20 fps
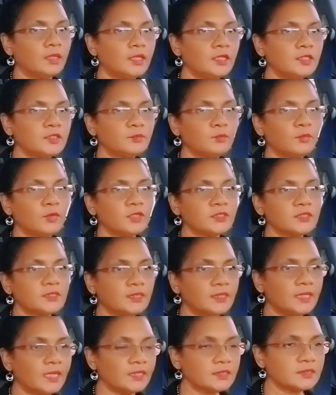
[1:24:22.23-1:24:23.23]
is much
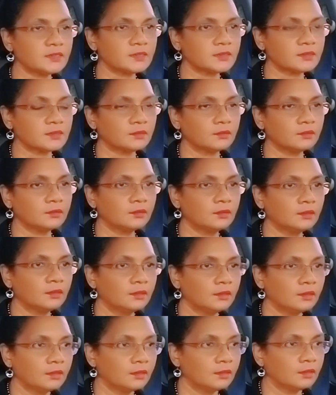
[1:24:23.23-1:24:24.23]
less
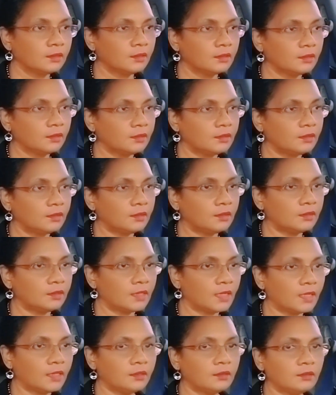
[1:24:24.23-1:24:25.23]

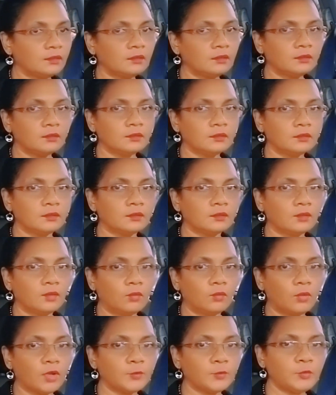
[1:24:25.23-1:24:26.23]
than
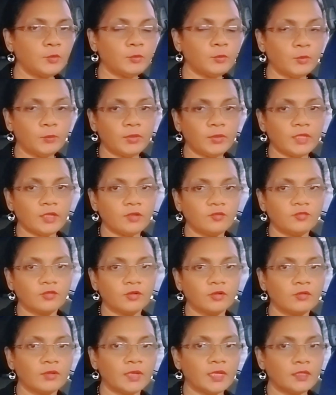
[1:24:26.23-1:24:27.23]
what people paying
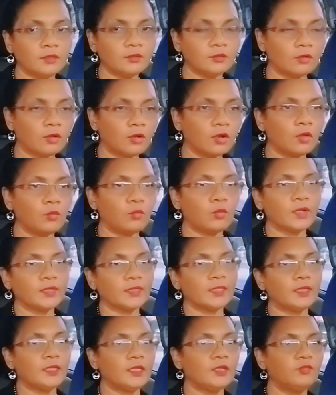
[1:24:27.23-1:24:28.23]
for rent, or what
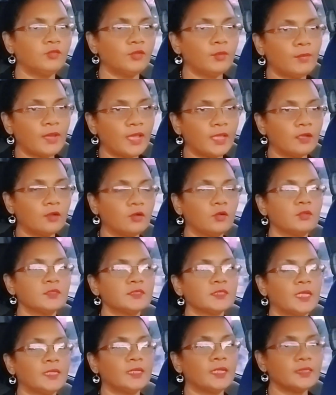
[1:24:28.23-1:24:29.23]
if you buy a
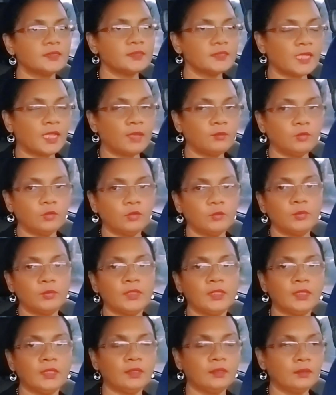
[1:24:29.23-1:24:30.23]
house at that time you would
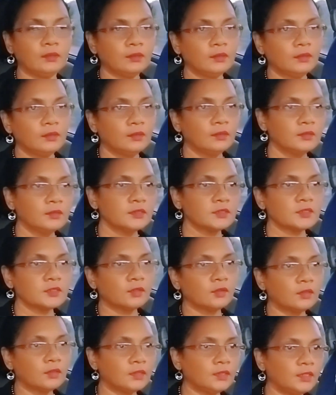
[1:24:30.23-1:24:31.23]
pay.
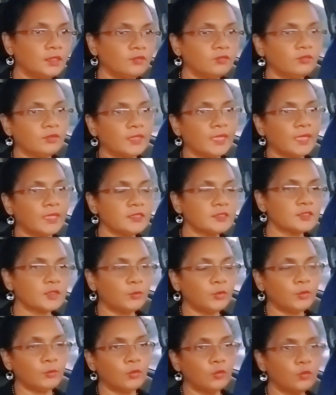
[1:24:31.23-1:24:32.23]
So even like
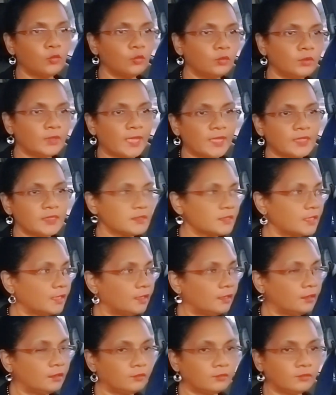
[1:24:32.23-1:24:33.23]
some people who like
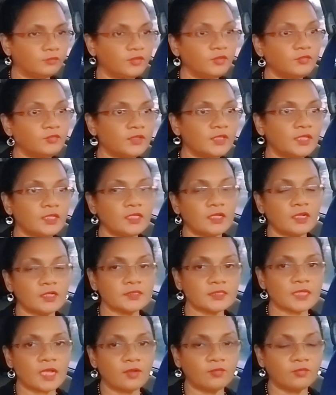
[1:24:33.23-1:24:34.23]
say fifteen
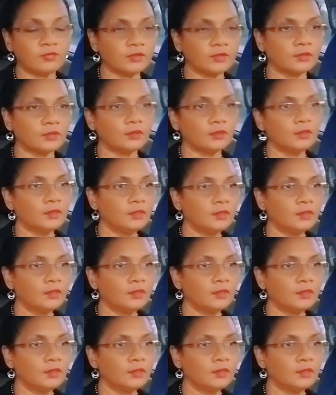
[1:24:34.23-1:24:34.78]
years after,